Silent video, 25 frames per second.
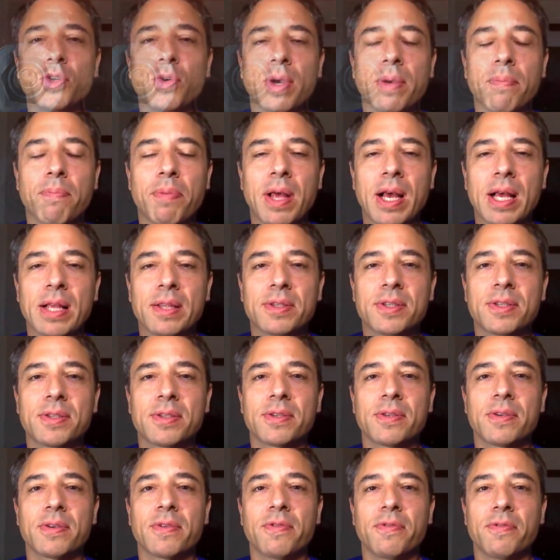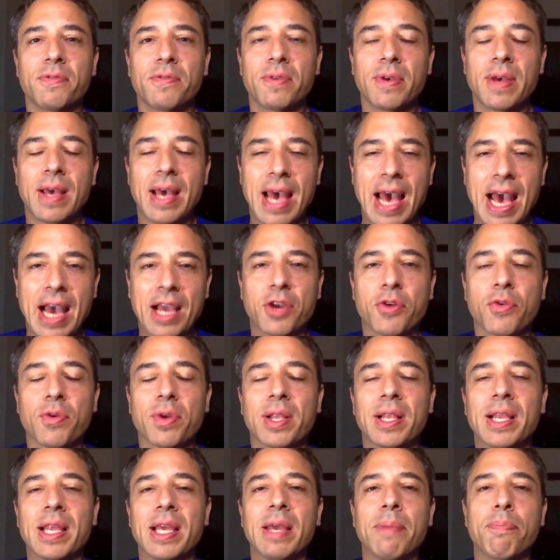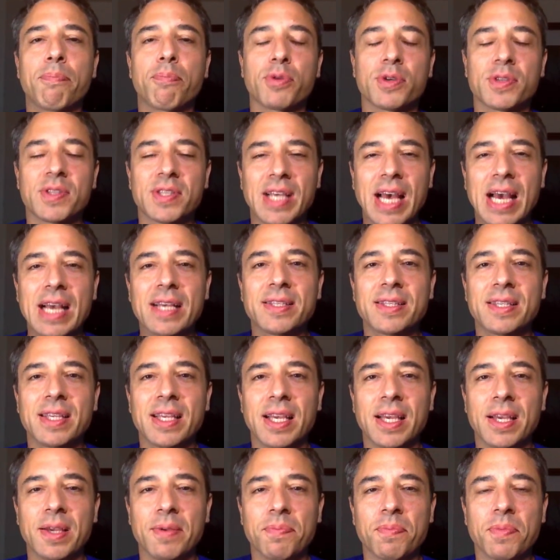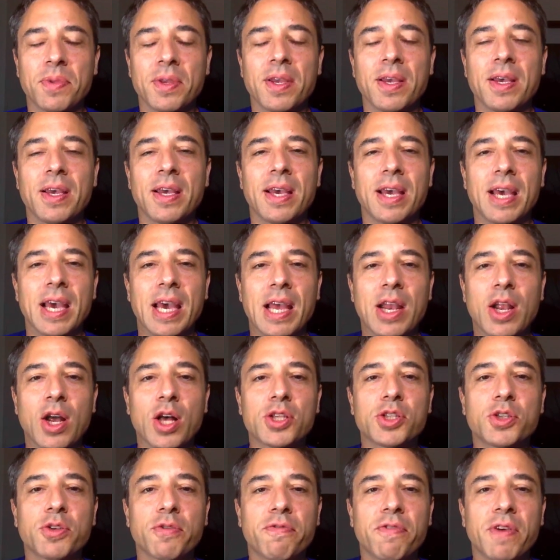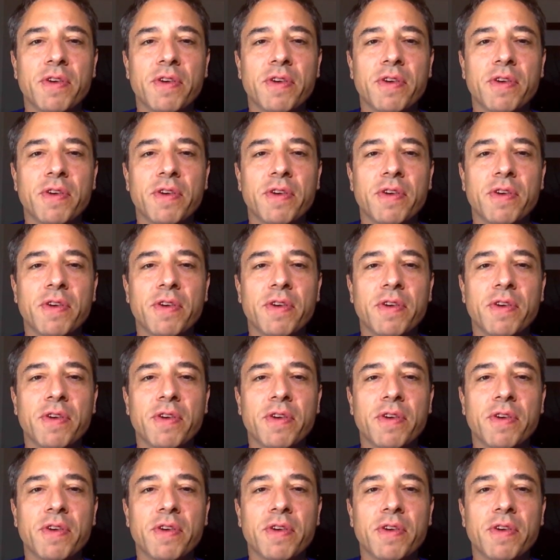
your implants accurately, precisely, and also